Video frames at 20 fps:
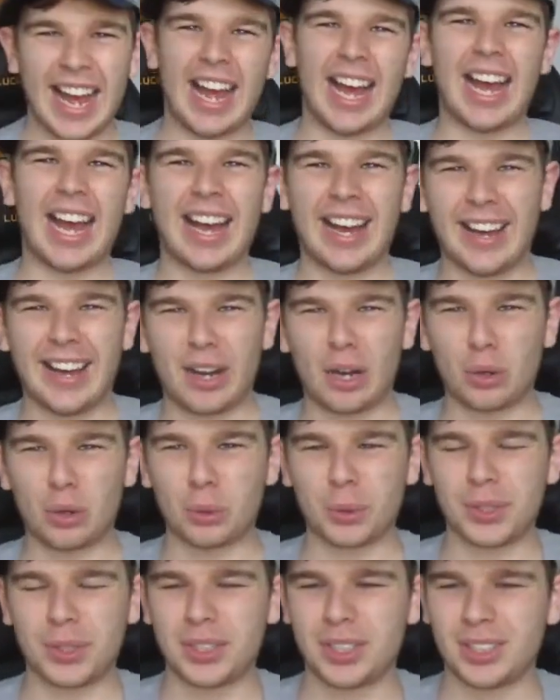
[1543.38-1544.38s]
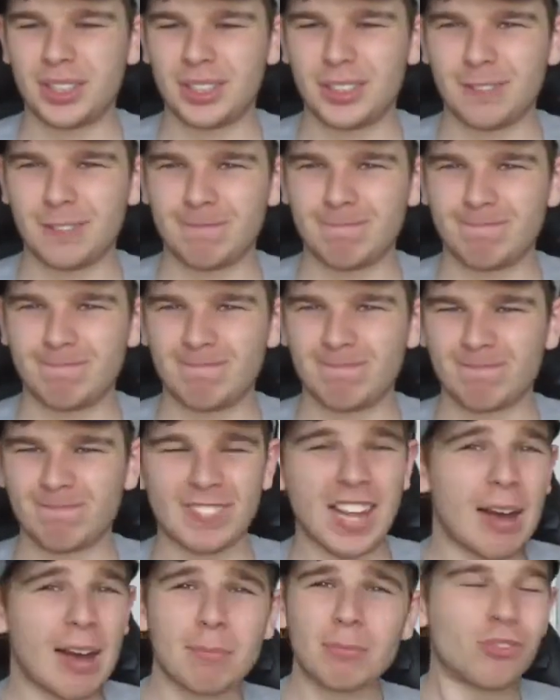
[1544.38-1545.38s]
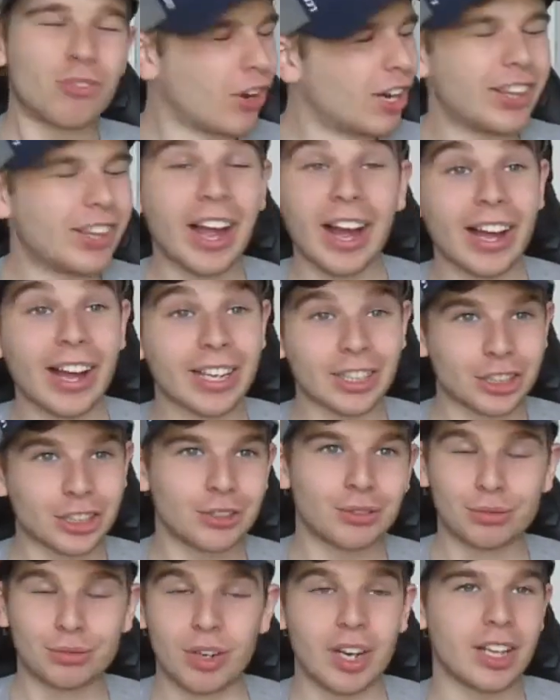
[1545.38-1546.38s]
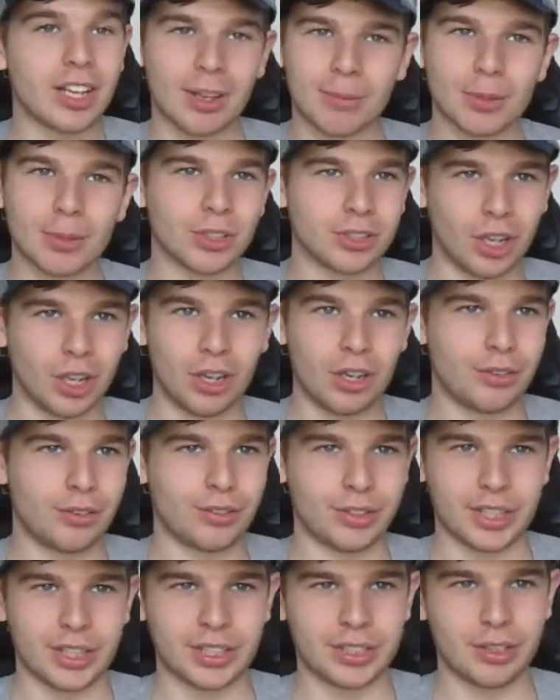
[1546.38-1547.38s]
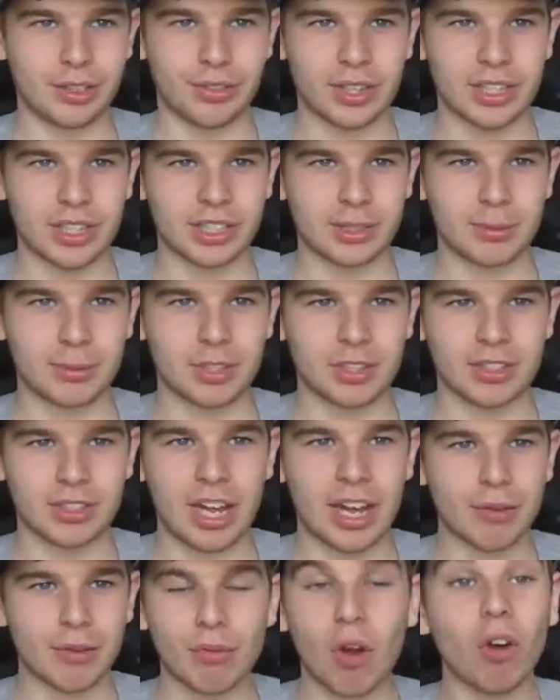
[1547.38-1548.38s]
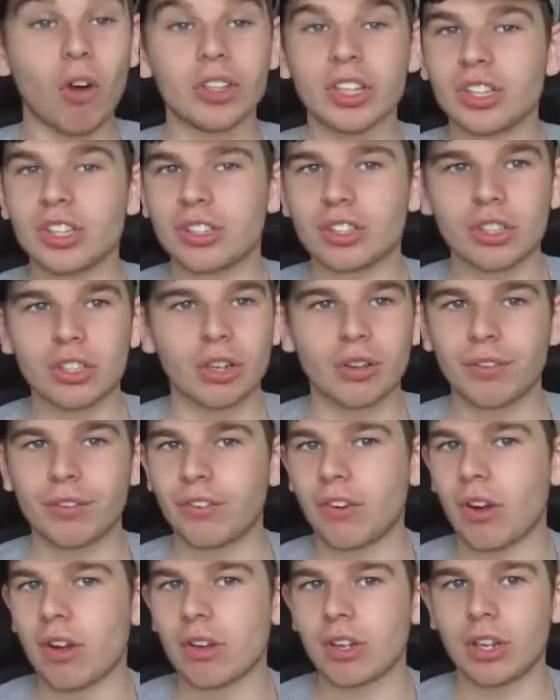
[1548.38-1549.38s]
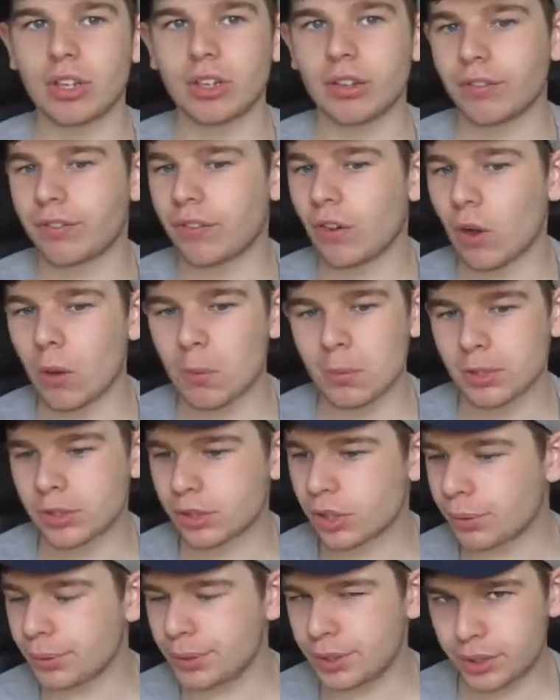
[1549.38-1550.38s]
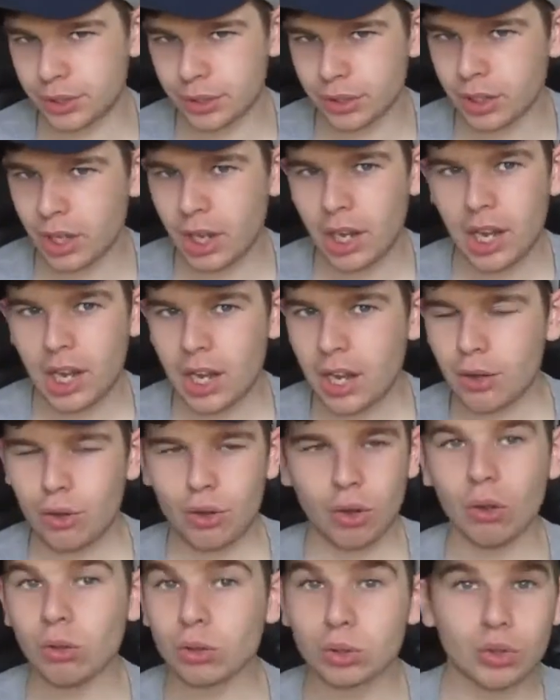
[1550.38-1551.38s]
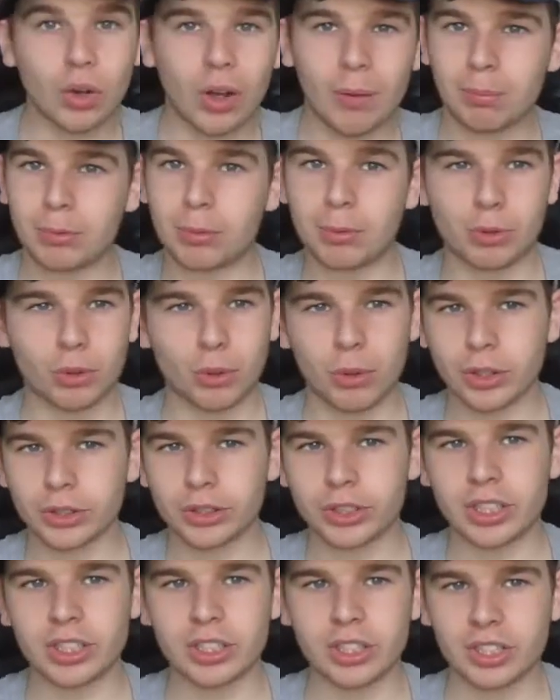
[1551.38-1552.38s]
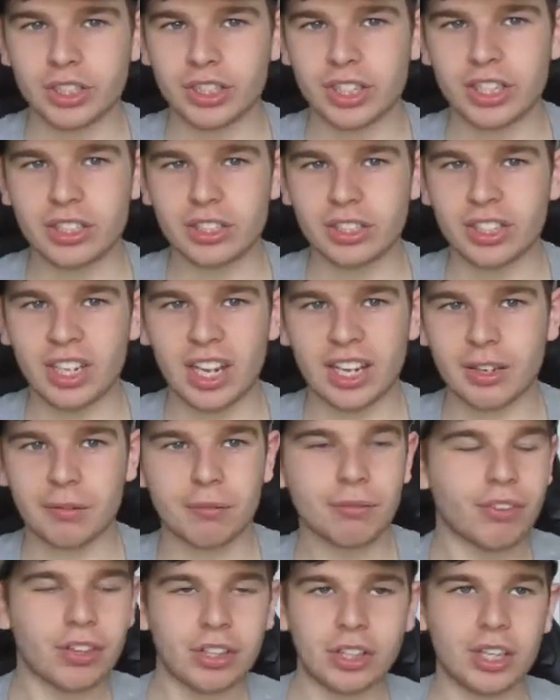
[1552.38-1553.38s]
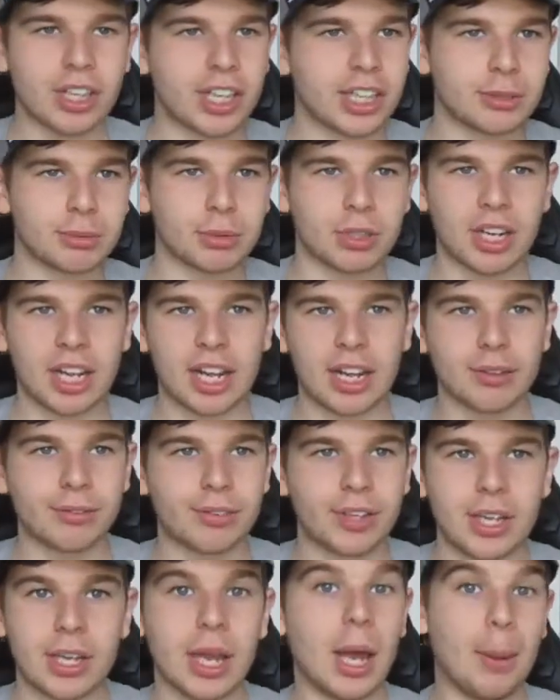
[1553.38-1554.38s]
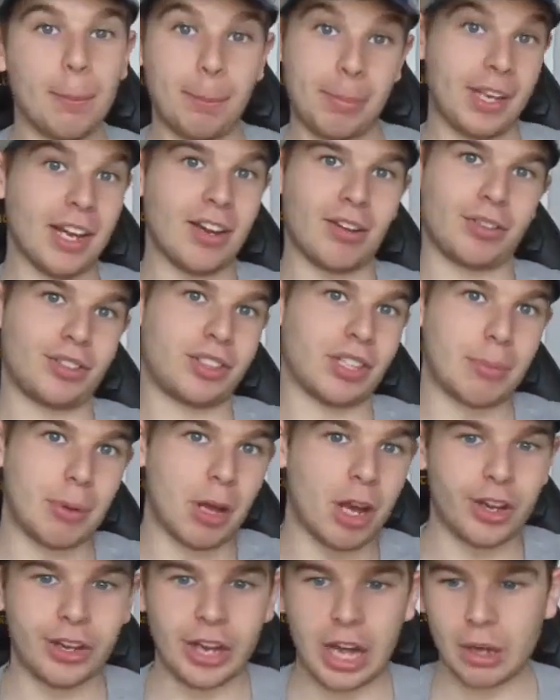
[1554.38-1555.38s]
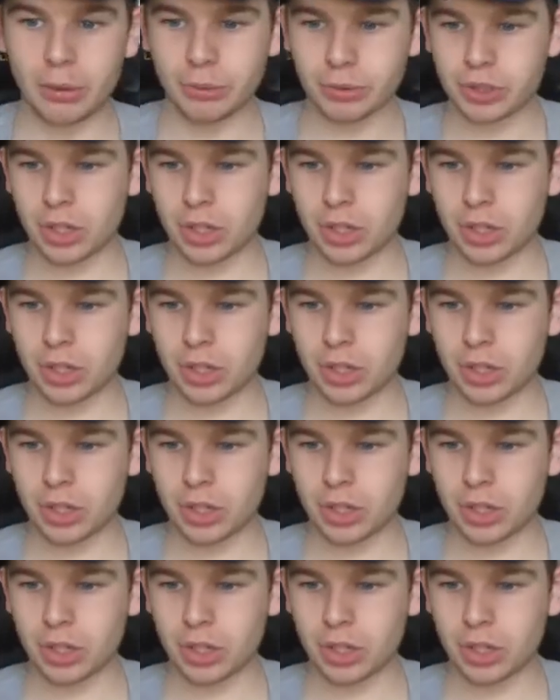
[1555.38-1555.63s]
Ow. That actually really must hurt for Leicester fans. I've honest to God thought that your form was going to not drop towards the end of the season. I didn't think you guys were going to have the Bielsa burnout.